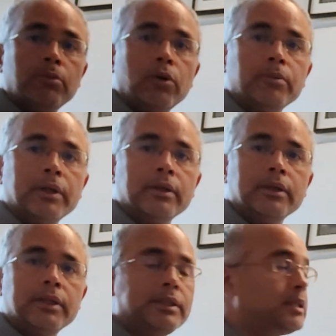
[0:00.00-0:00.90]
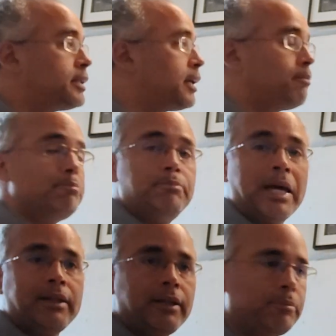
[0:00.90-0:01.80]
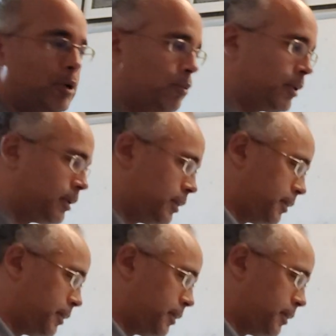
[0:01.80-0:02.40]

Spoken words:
moment, this is a bending moment.